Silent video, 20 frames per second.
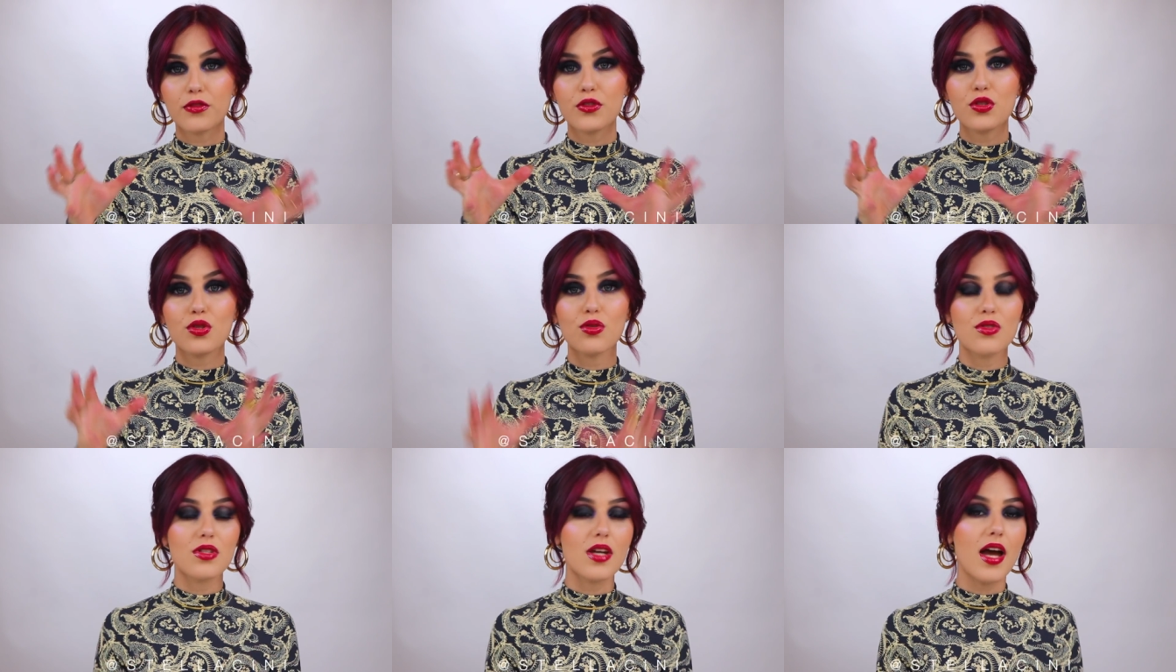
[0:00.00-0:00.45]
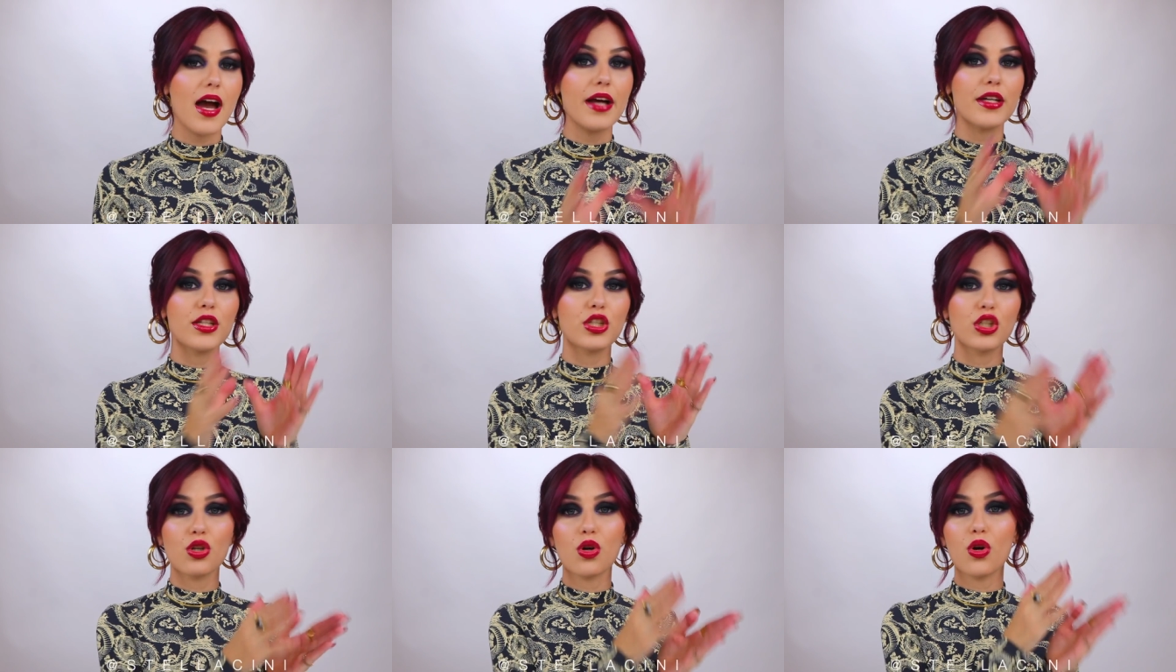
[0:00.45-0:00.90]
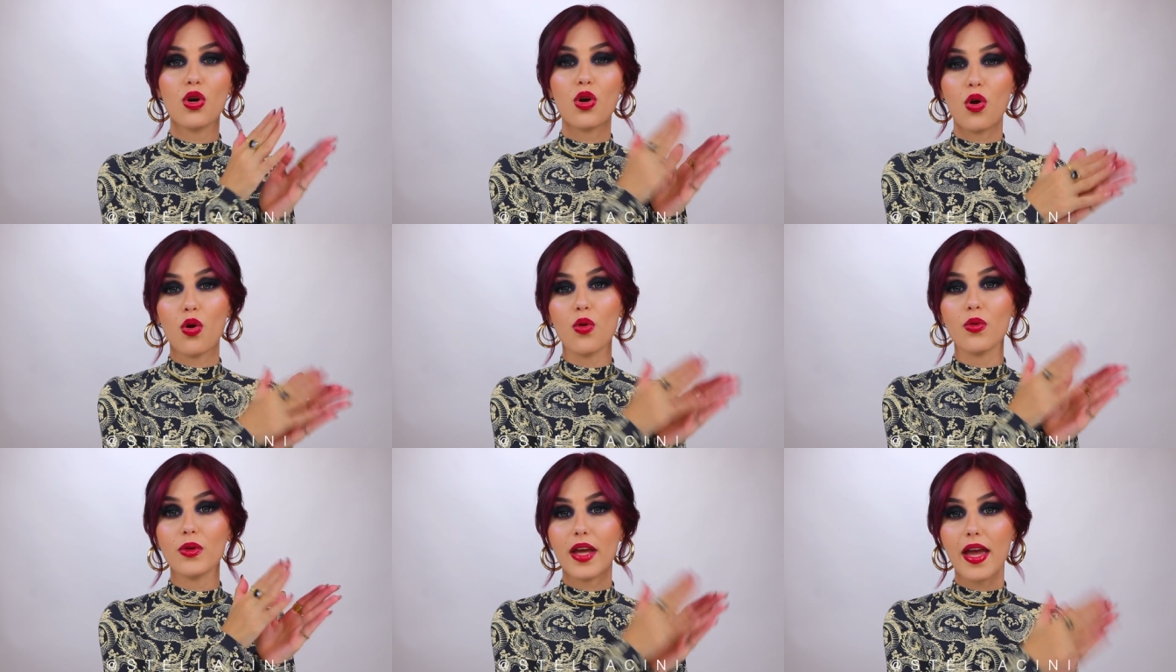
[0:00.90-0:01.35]
to dye your
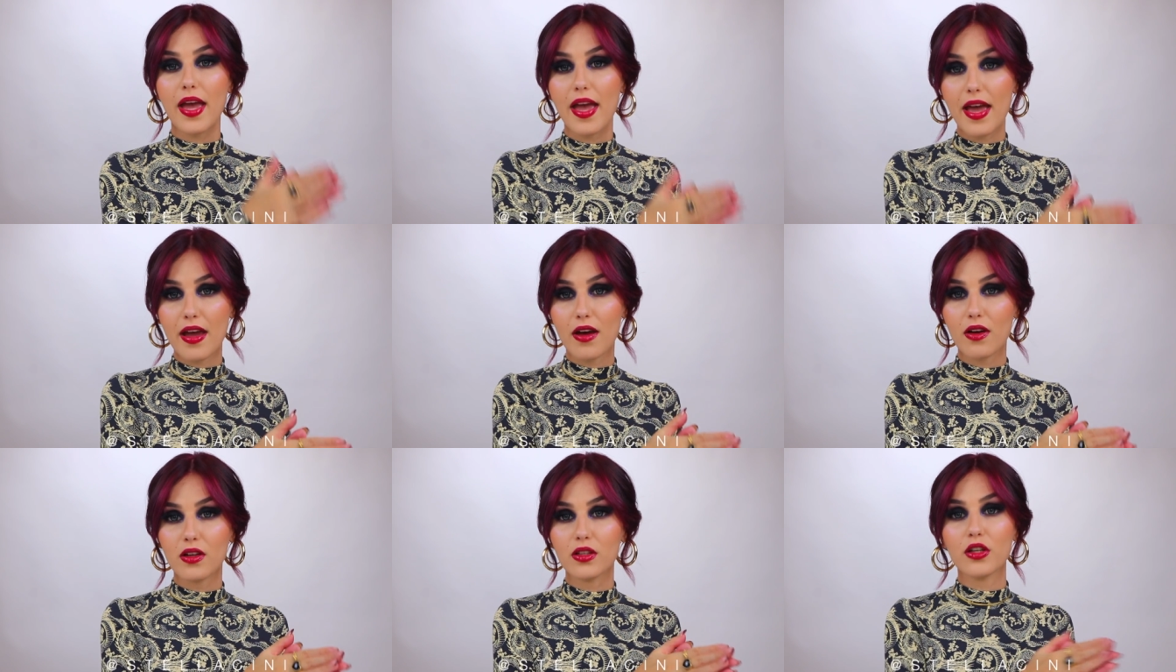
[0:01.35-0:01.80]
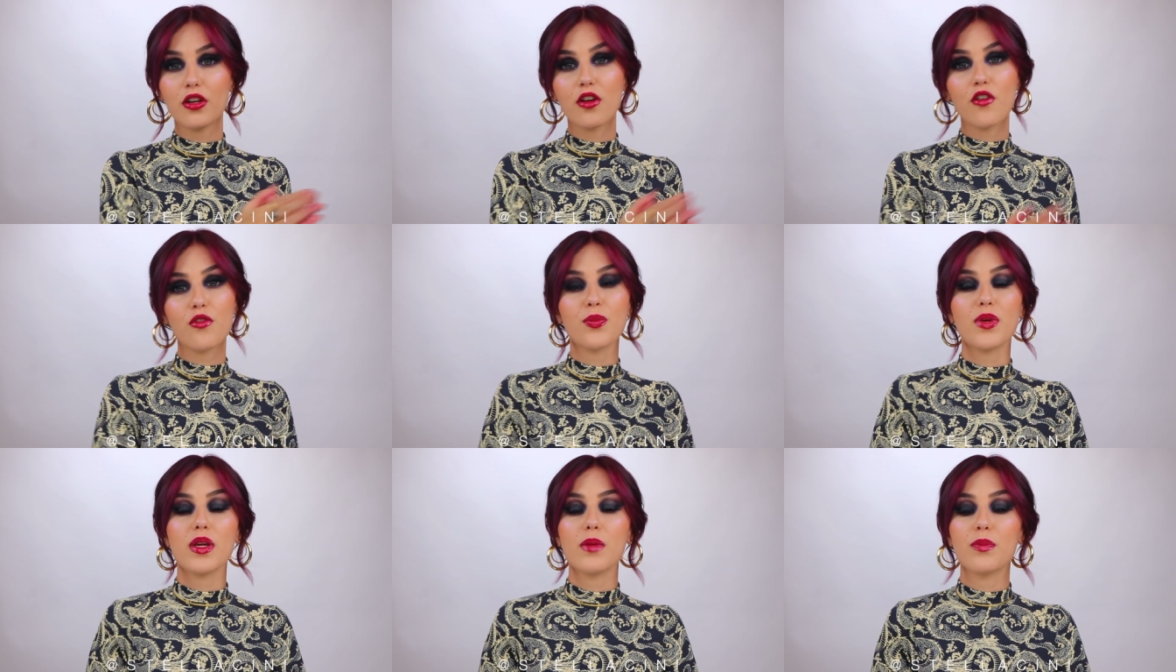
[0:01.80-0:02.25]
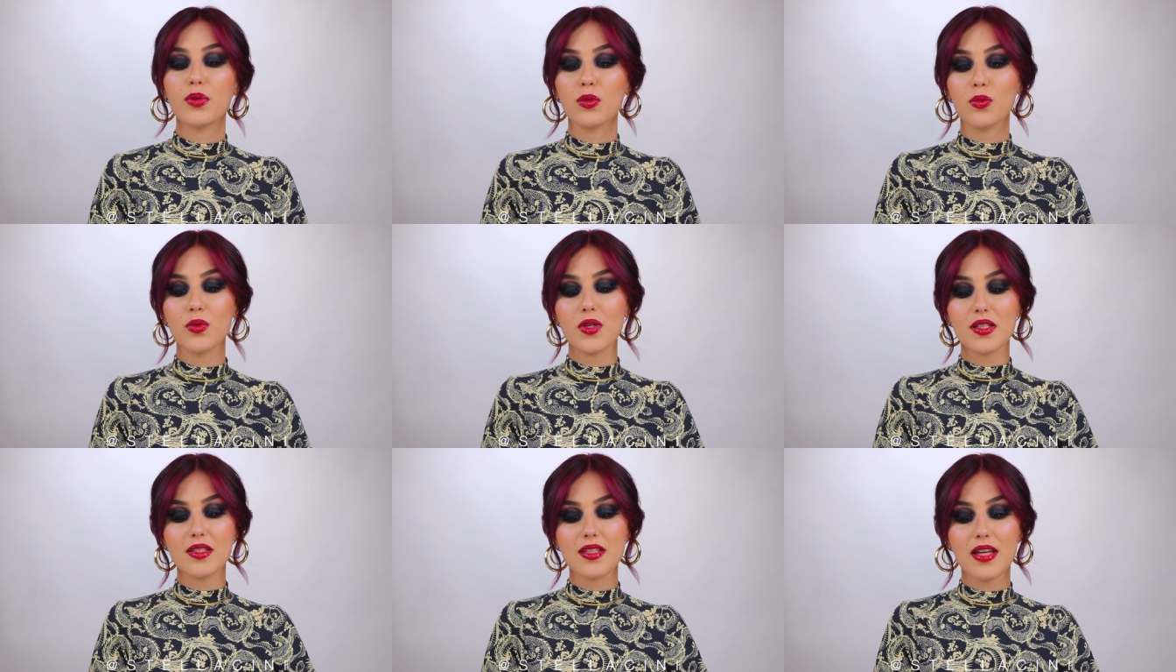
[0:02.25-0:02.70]
own hair. A lot of people
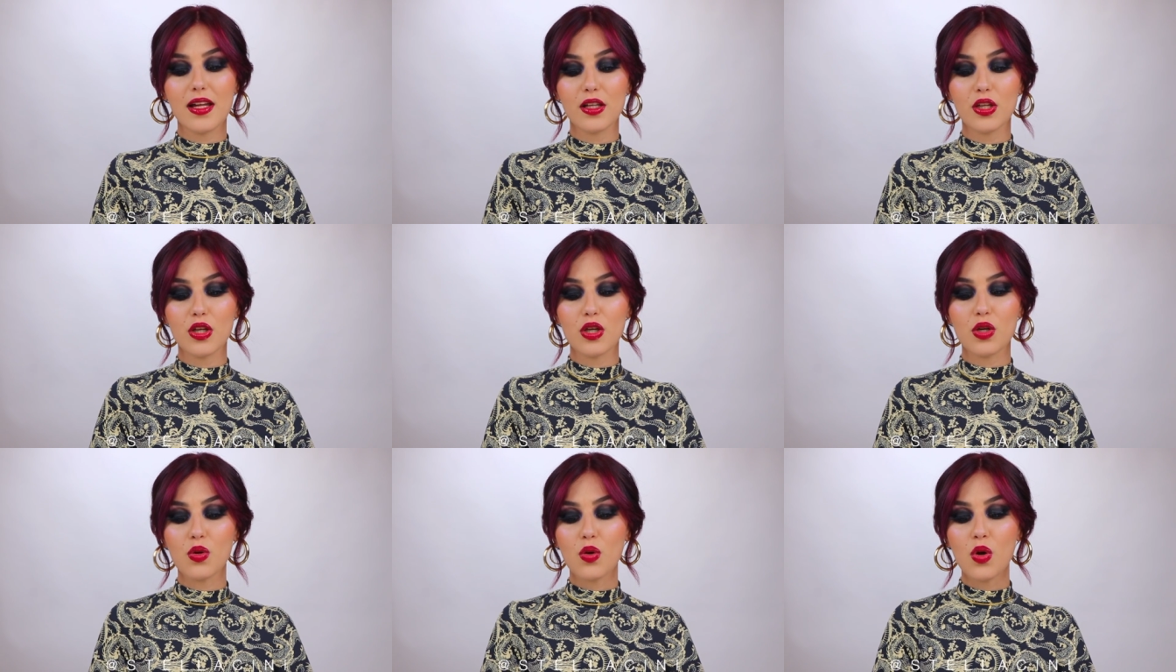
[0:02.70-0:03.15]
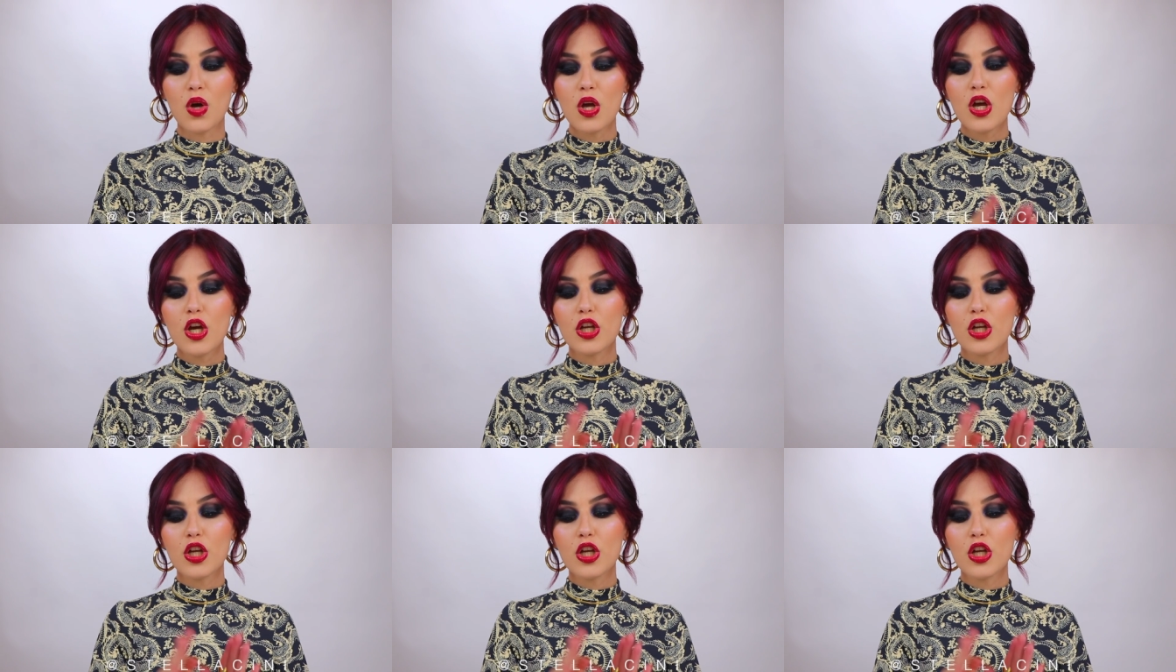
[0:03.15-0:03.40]
will tell you